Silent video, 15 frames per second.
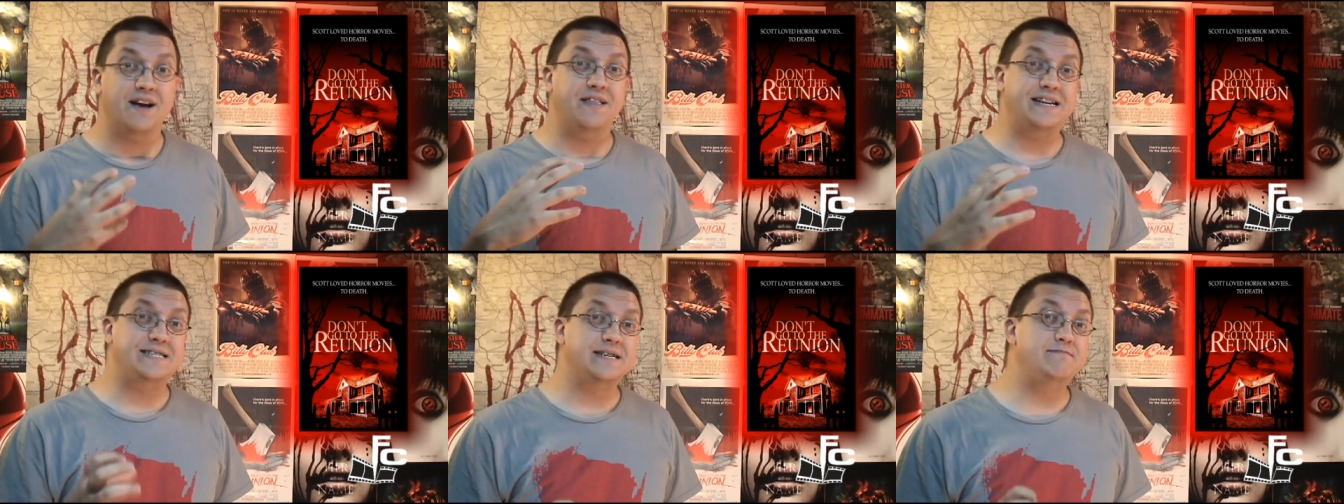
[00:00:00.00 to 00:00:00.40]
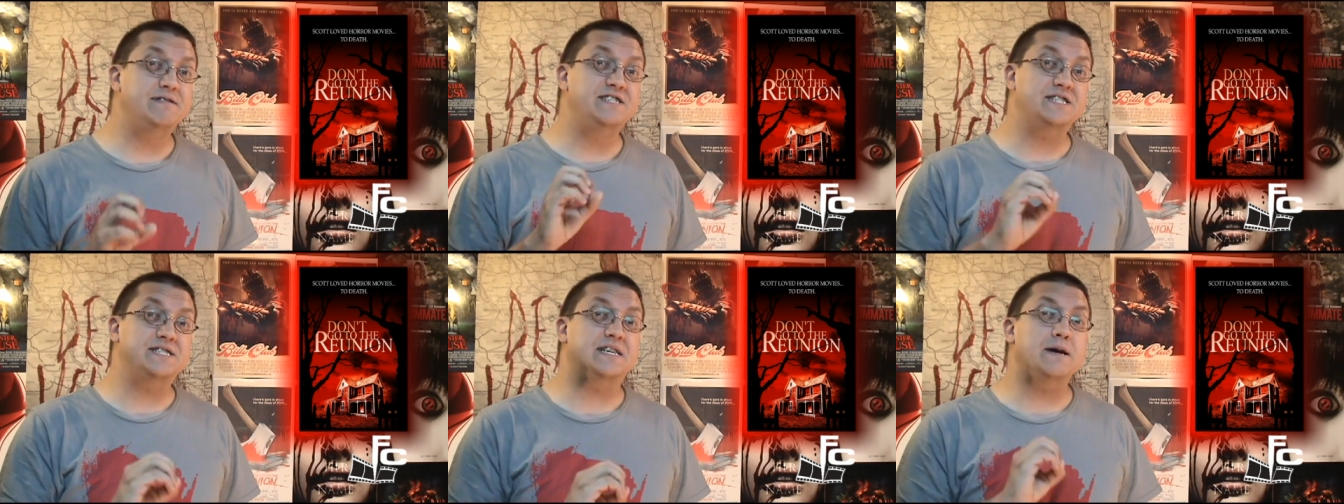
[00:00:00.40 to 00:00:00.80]
they seem to
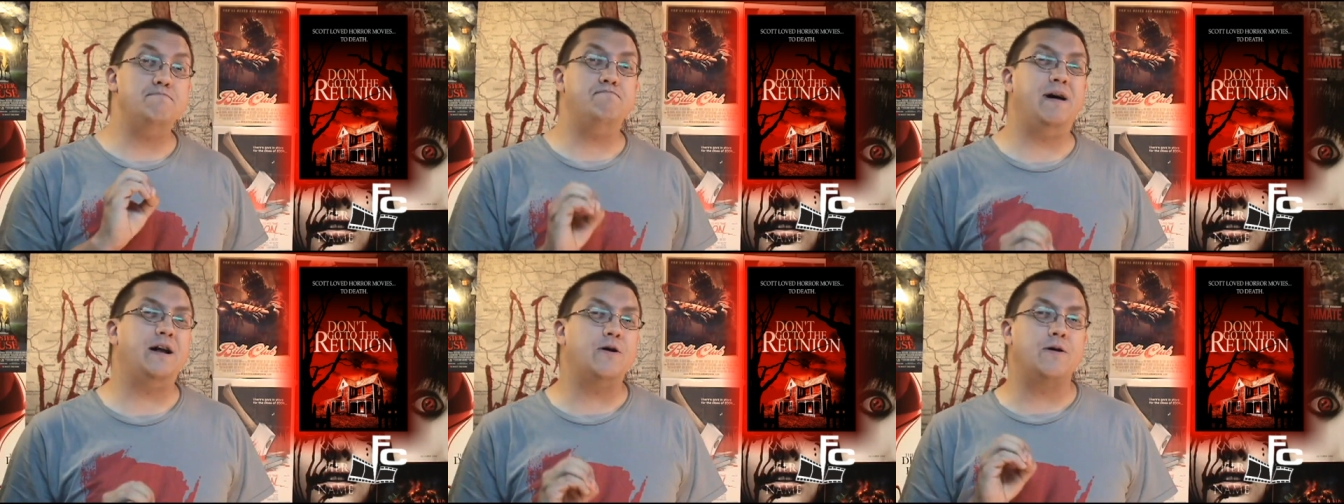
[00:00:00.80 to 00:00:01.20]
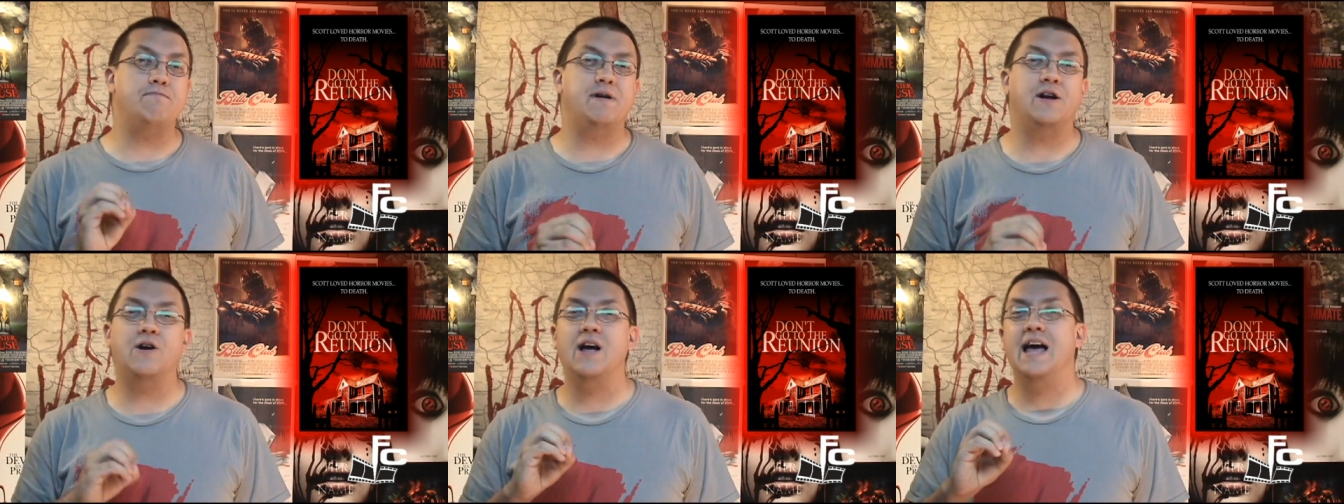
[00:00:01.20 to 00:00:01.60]
just get better and
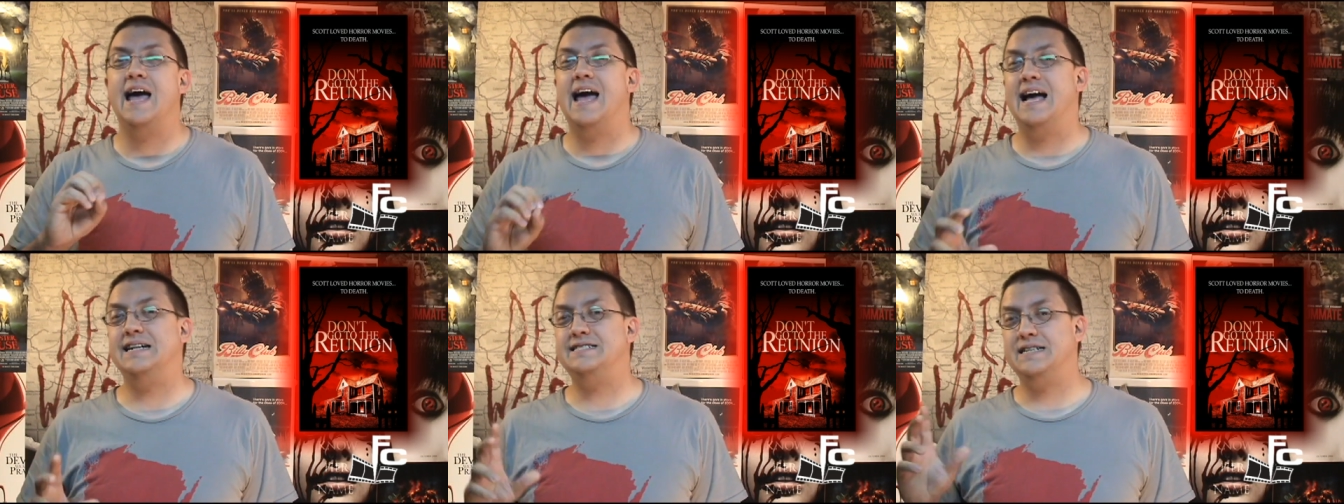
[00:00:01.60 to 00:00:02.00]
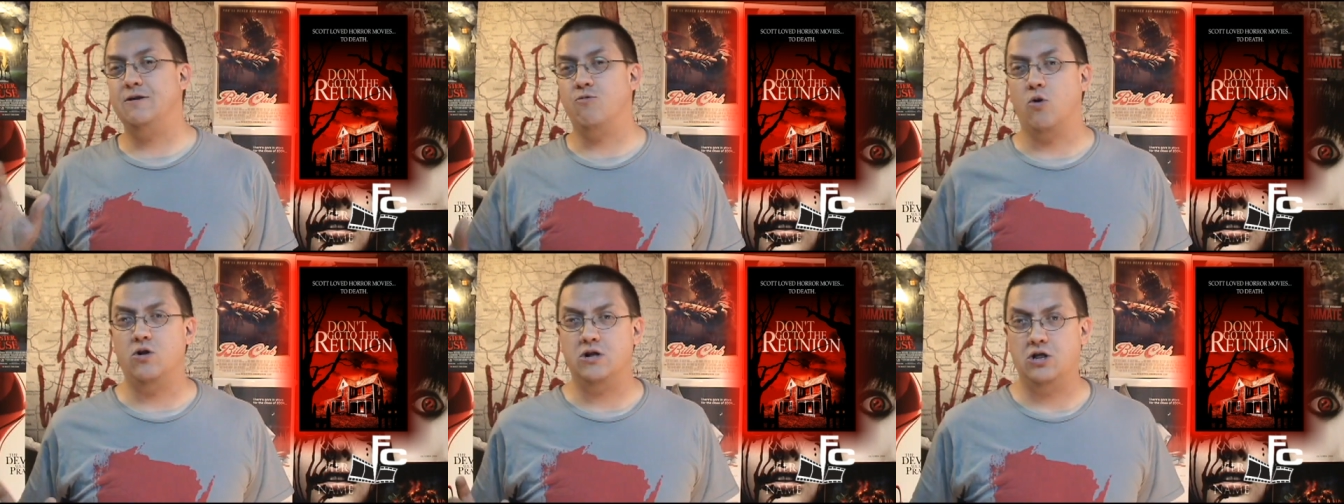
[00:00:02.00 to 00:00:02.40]
better as they
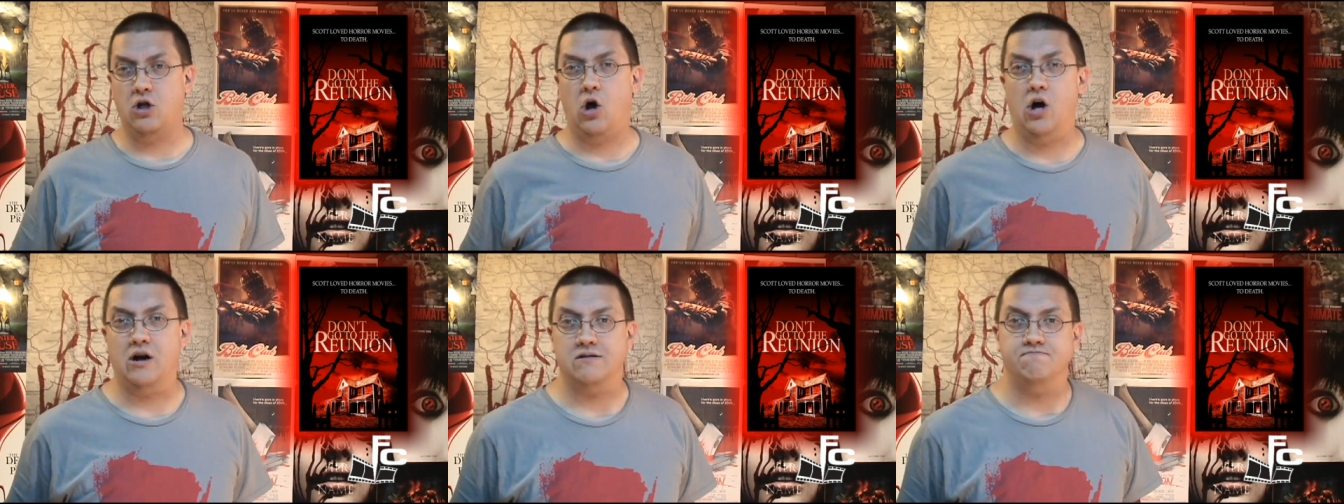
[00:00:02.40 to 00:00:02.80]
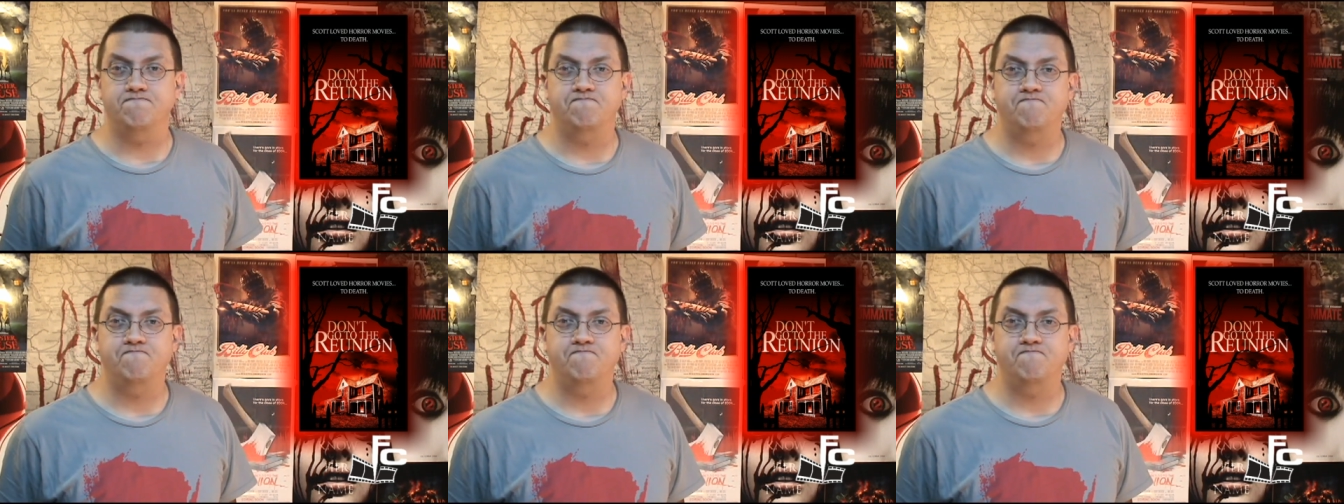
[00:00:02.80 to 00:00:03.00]
roll along.